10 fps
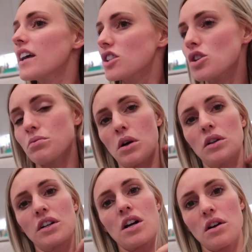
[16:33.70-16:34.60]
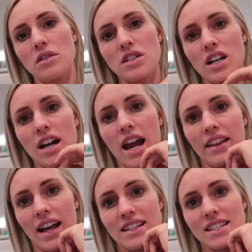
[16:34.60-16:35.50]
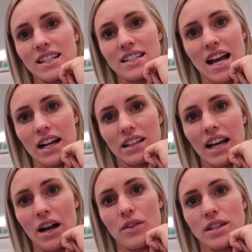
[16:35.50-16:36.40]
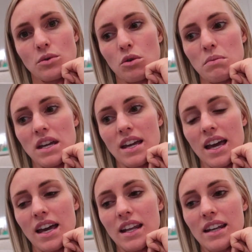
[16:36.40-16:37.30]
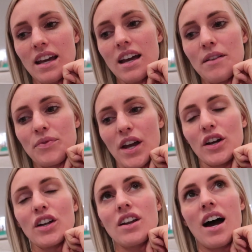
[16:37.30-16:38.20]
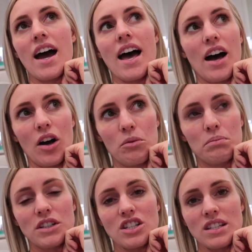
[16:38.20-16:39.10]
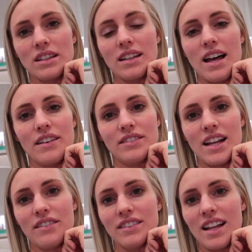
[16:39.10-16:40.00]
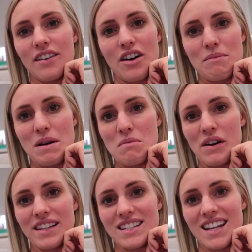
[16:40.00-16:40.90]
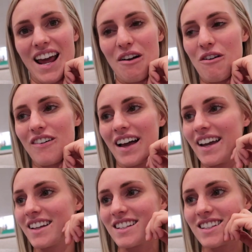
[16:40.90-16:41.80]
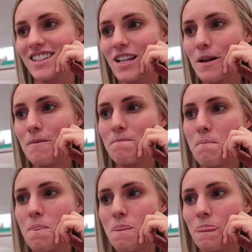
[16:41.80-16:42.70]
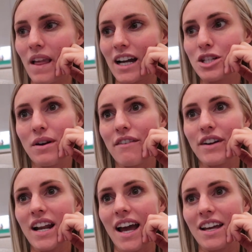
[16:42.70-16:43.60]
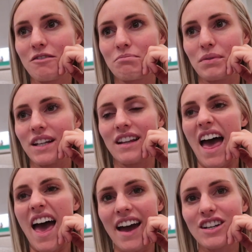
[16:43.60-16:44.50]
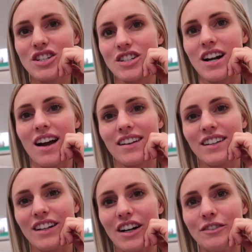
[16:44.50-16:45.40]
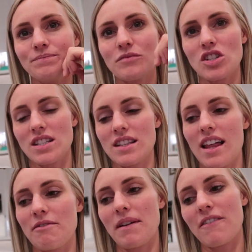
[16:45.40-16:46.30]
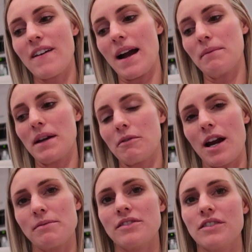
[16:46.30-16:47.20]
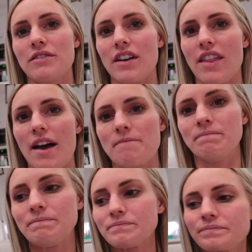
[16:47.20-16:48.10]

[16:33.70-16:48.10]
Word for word: it's a roller coaster and that's exactly how this will be. And I could not help but just love, love, love on my boys tonight. Well, like just, I do every night, but extra, you know? Yeah. Just love my family. I'm grateful for them.